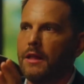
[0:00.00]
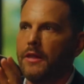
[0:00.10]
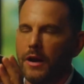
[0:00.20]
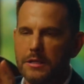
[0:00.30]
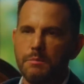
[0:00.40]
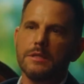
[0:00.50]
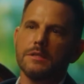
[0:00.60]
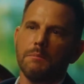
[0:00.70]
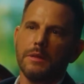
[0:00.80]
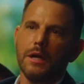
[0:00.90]
there has been
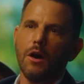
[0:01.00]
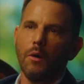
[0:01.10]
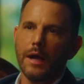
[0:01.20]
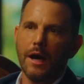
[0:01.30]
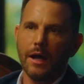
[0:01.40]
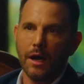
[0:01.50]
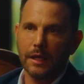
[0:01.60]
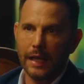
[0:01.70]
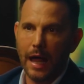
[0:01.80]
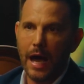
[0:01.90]
something going on
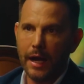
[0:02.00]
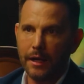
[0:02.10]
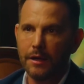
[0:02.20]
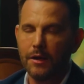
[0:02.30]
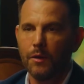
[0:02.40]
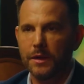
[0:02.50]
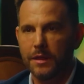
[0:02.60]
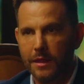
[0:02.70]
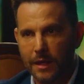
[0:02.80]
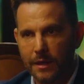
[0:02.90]
online with
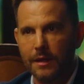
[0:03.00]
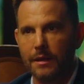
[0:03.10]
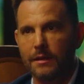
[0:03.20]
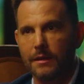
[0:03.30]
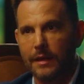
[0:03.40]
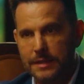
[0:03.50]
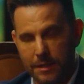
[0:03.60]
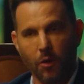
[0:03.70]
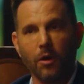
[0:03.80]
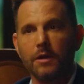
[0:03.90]
the thing that's
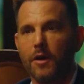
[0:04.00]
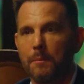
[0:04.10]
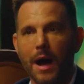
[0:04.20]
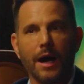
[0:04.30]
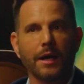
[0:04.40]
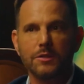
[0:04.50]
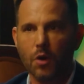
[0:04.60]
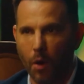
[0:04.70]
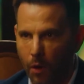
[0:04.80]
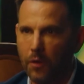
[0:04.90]
in all of our
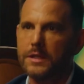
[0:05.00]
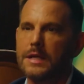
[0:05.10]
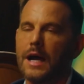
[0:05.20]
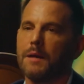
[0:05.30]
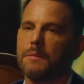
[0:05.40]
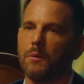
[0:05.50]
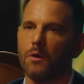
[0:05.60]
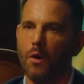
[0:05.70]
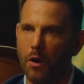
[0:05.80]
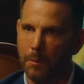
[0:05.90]
pockets all the time that
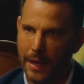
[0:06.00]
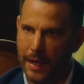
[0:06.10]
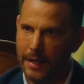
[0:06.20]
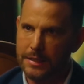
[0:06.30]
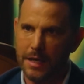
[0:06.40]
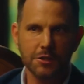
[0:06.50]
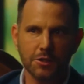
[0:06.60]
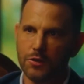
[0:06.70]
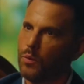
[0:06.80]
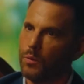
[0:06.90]
we're all paying
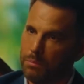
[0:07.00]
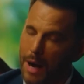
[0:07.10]
attention to,